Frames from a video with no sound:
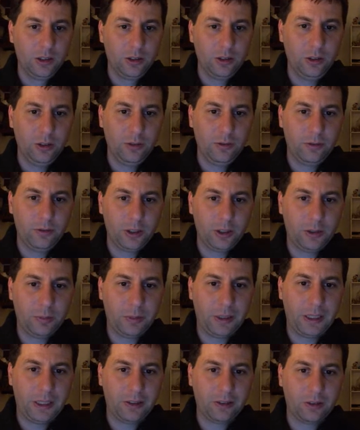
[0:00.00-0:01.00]
could very
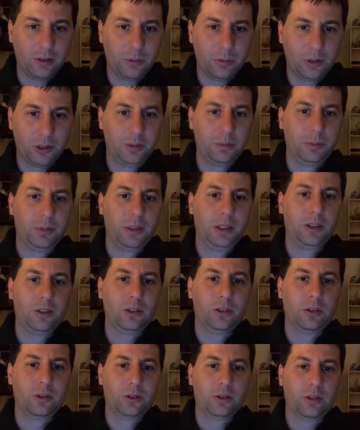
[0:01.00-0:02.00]
possibly be
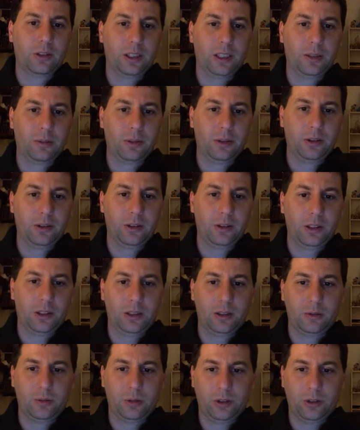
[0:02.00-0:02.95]
new assignments again,